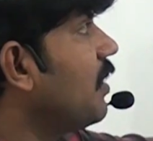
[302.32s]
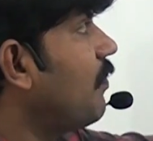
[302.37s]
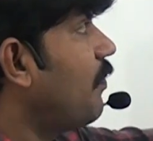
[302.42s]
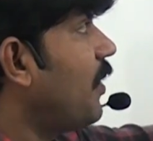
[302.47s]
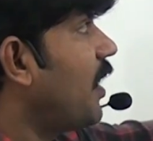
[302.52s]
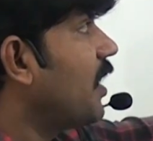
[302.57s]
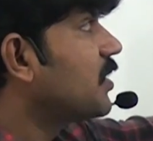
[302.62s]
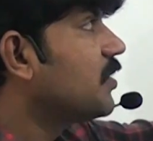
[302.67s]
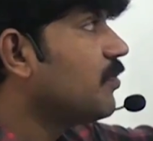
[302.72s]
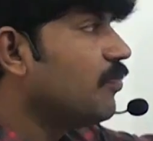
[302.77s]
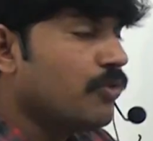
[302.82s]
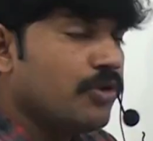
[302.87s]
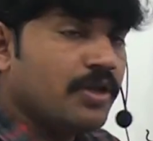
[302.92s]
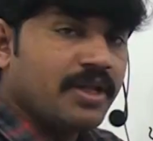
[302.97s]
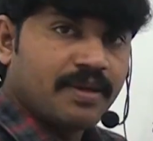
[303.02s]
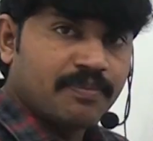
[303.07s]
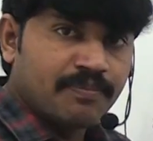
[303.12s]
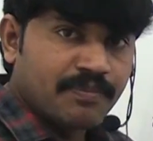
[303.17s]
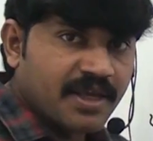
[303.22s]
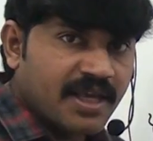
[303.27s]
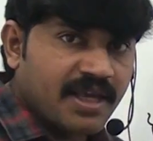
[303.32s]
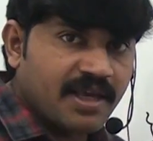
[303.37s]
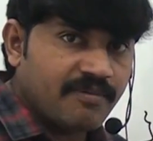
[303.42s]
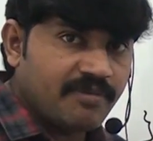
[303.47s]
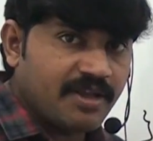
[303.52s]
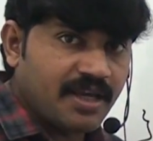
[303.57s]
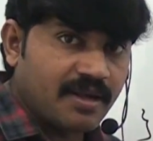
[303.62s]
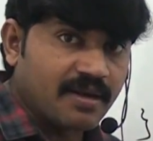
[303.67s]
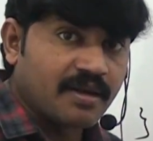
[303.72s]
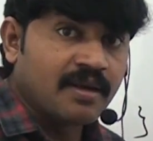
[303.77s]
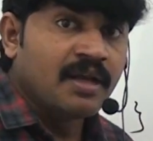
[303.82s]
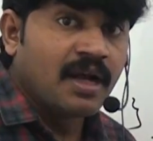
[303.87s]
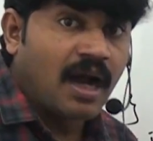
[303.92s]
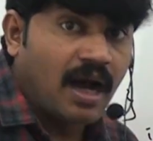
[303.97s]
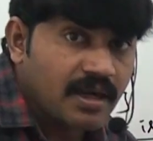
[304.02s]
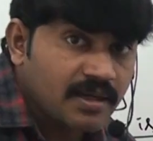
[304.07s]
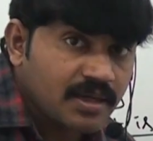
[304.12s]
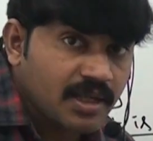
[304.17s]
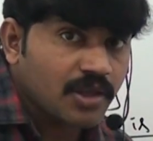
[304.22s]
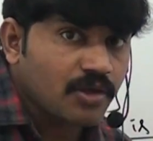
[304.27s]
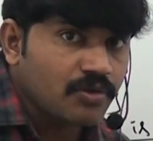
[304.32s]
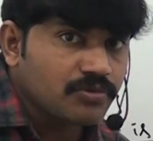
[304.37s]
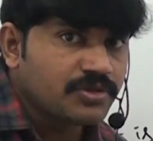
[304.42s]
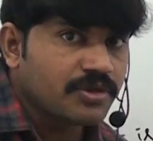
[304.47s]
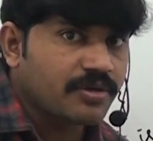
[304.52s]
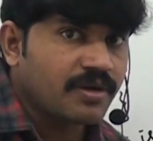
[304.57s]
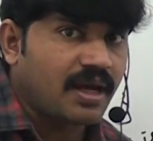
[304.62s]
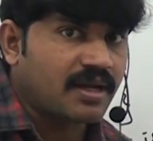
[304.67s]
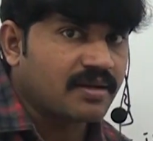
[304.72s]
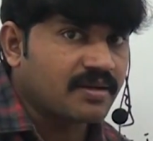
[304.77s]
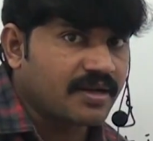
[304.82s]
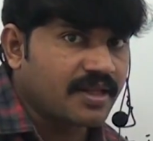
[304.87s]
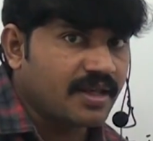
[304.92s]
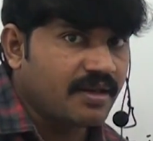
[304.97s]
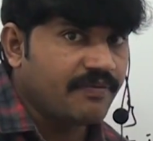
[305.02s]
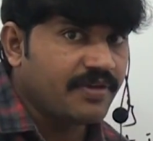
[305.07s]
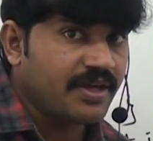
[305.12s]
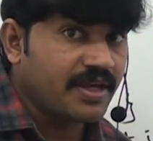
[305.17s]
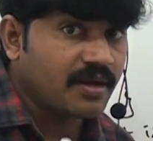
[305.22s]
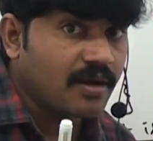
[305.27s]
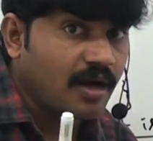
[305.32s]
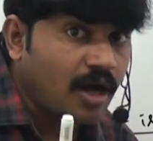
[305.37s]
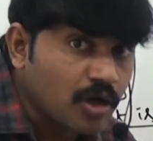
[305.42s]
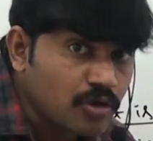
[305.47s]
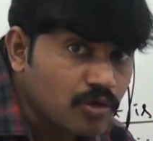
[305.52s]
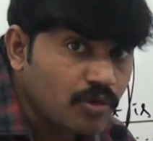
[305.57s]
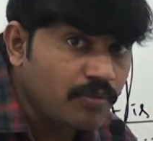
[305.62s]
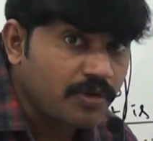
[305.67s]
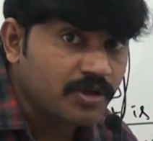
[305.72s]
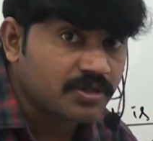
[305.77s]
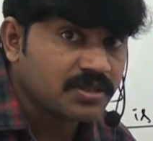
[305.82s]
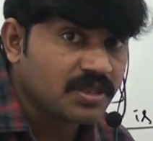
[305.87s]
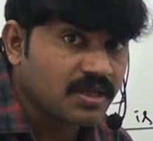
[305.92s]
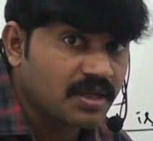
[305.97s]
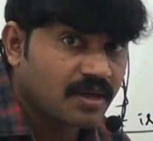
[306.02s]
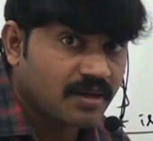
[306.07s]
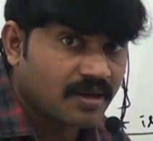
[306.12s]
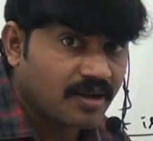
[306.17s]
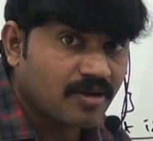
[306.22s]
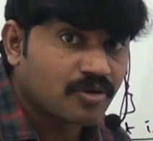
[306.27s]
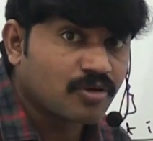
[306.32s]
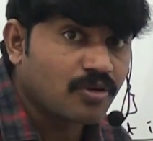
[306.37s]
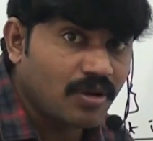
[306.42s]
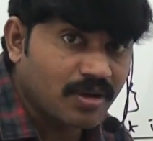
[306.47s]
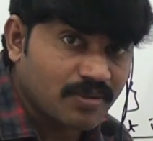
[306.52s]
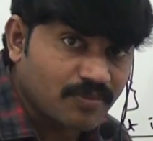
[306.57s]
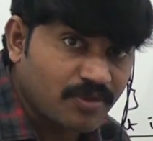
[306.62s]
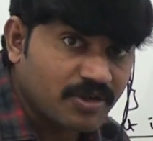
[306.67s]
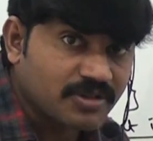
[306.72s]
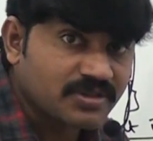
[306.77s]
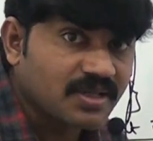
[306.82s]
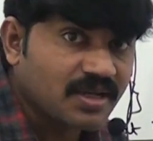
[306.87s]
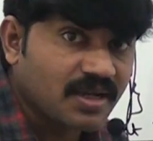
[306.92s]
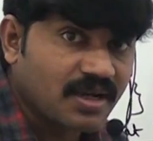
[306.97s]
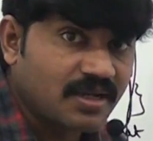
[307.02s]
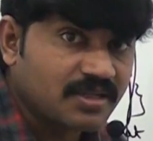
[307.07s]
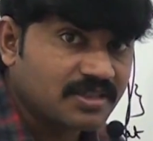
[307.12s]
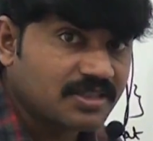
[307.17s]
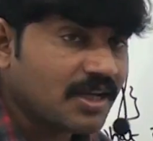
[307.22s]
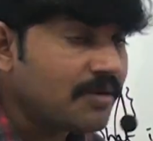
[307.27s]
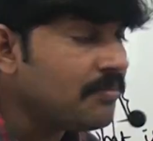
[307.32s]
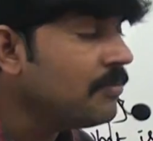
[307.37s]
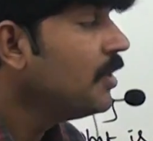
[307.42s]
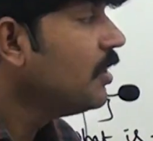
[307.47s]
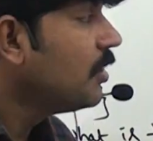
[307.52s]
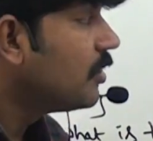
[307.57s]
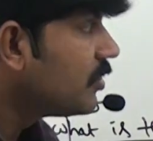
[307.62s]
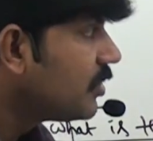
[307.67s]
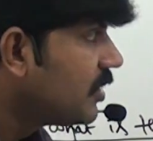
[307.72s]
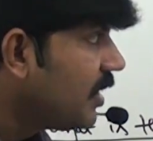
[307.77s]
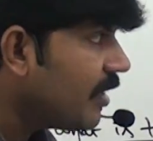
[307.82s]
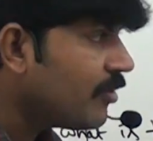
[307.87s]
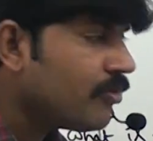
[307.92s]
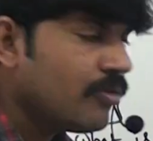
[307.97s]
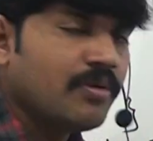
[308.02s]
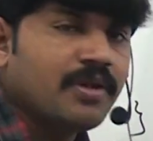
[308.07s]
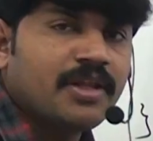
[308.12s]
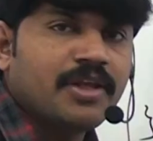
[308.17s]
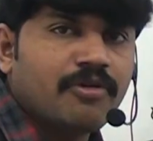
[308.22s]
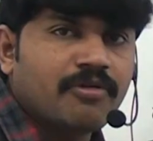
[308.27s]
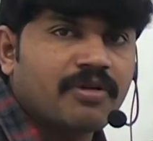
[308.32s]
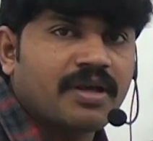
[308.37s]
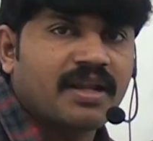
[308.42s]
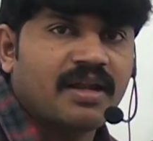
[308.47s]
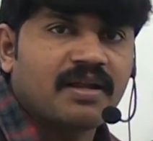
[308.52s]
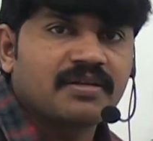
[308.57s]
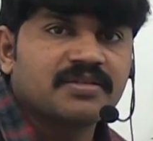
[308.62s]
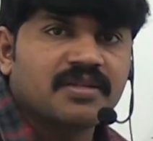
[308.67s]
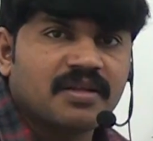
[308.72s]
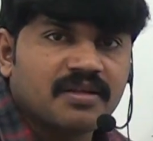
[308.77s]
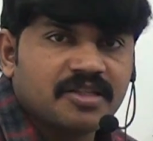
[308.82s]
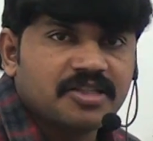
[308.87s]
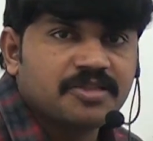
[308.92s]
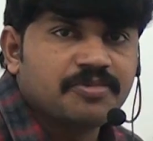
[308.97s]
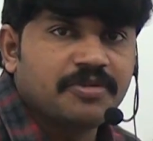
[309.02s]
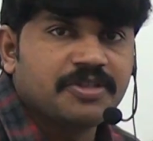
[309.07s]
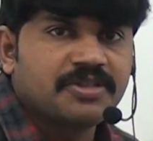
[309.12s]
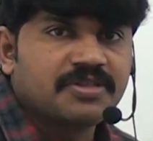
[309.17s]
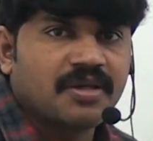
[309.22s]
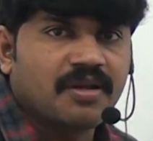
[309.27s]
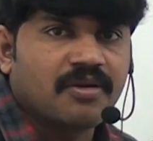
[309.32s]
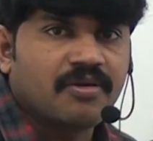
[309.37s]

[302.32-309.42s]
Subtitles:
parse boolean behavior, and then you should already aware auto boxing and auto unboxing concept, then only you can answer this bit, sir.